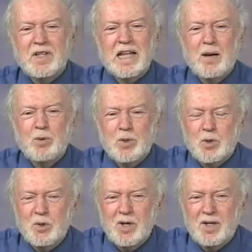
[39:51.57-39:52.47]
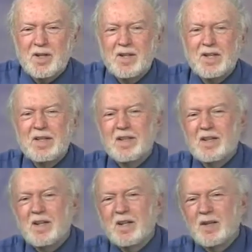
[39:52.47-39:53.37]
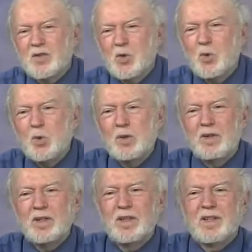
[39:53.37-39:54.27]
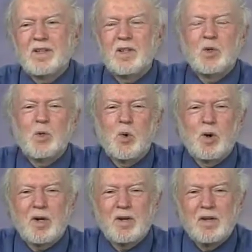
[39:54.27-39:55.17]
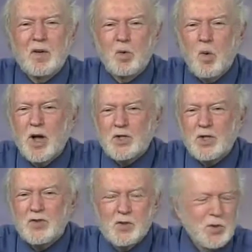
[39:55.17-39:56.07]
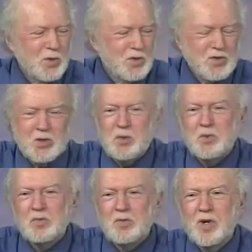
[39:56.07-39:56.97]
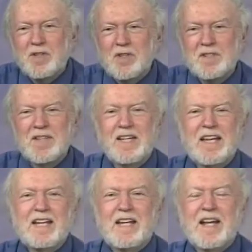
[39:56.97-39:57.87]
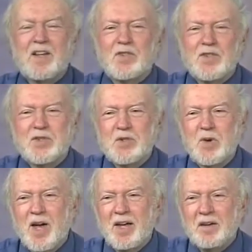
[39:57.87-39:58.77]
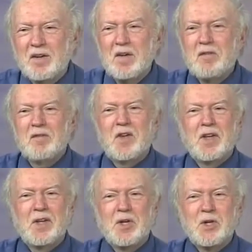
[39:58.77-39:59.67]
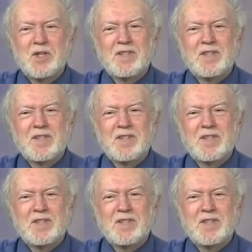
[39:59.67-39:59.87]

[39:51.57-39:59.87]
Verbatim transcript: laboratory uh, school uh, in New York, watching students do forensic D N A analysis, so I had a fairly good